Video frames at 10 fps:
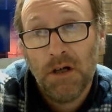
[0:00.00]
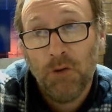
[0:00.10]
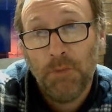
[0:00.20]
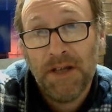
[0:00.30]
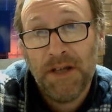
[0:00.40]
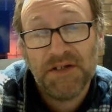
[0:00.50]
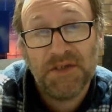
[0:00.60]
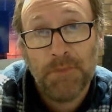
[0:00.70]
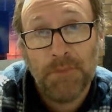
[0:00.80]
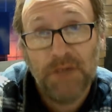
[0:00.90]
Old mate
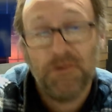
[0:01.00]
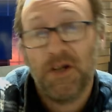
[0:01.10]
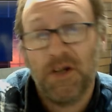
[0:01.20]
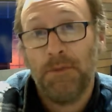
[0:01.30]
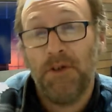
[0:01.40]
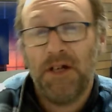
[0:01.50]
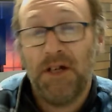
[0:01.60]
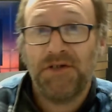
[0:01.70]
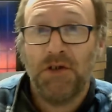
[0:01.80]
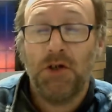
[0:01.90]
disappeared for a couple of
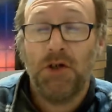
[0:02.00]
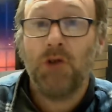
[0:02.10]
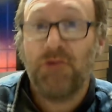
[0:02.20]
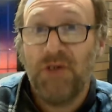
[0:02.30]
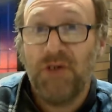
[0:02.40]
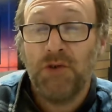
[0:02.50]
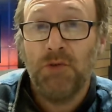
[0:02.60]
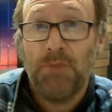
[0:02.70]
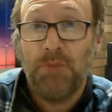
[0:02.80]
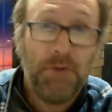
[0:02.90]
days, so contrary
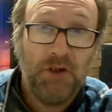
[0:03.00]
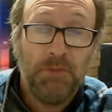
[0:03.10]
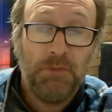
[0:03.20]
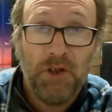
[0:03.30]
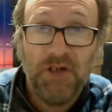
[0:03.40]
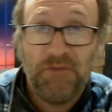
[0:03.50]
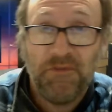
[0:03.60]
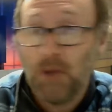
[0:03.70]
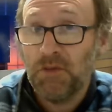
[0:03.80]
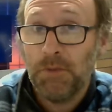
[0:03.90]
to popular
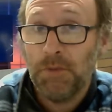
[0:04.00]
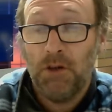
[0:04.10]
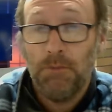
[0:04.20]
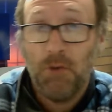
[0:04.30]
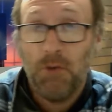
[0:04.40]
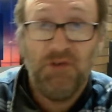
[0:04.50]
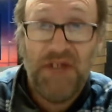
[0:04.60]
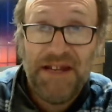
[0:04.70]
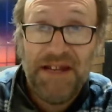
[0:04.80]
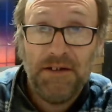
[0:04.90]
belief, possibly, I'm not
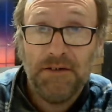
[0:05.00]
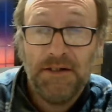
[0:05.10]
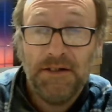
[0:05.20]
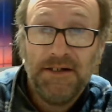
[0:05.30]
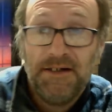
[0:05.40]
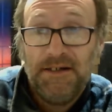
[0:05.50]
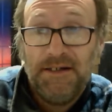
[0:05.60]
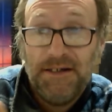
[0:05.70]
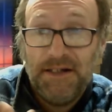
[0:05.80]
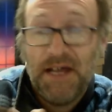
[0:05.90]
dead
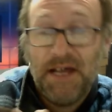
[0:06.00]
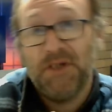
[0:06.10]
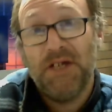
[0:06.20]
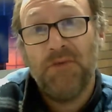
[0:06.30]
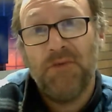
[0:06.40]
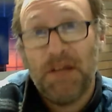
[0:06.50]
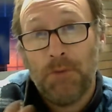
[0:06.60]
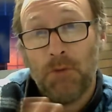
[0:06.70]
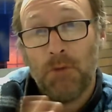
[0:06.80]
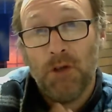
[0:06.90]
and haven't given
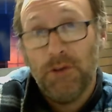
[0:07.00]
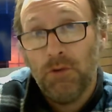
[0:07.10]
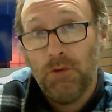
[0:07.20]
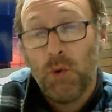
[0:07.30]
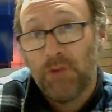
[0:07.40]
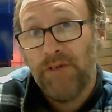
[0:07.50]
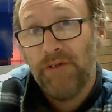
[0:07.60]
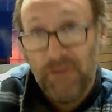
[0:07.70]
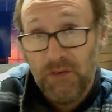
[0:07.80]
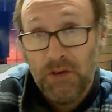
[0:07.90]
up on my little
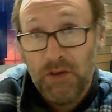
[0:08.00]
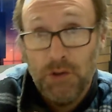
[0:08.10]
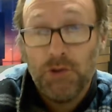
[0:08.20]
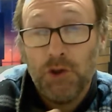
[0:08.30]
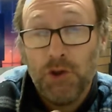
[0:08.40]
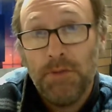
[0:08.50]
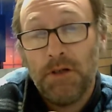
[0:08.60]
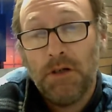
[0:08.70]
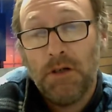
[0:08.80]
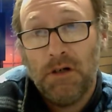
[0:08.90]
cornery YouTube.
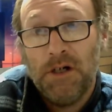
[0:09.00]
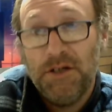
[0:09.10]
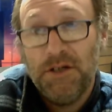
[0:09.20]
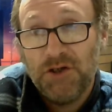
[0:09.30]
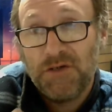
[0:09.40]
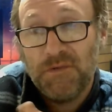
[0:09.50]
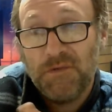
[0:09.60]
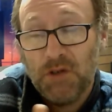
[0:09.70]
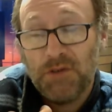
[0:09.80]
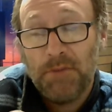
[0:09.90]
I just
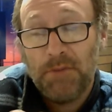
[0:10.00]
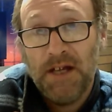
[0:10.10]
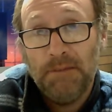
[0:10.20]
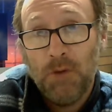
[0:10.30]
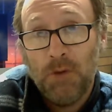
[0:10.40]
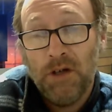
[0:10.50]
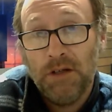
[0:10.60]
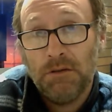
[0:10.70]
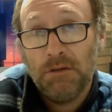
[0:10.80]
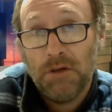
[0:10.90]
forgot to pay
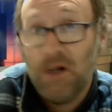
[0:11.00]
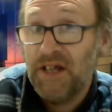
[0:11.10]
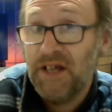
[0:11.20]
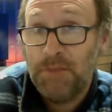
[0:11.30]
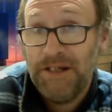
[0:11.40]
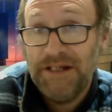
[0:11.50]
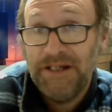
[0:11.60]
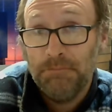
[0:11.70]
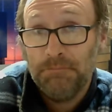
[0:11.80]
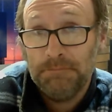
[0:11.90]
my ISP.